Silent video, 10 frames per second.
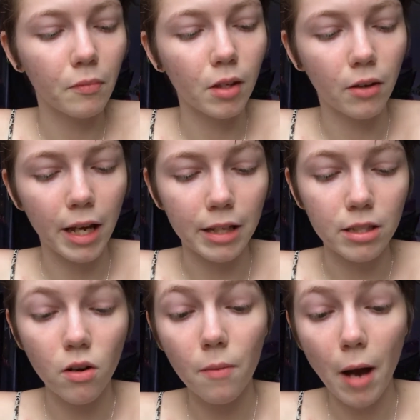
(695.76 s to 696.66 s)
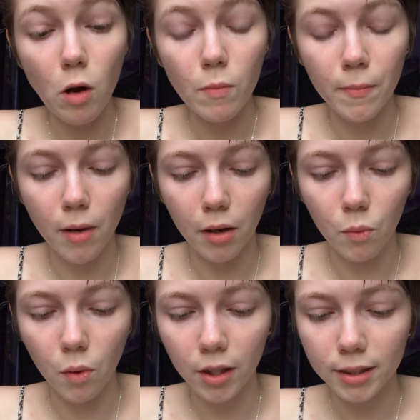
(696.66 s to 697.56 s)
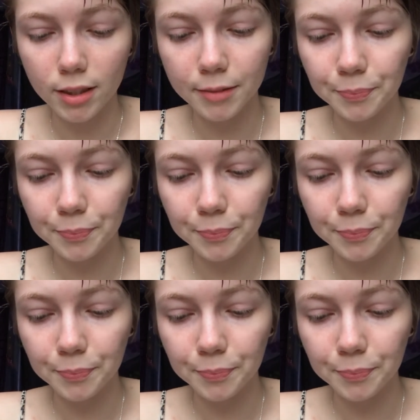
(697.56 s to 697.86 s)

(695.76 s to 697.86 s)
Okay, so about Mugwort.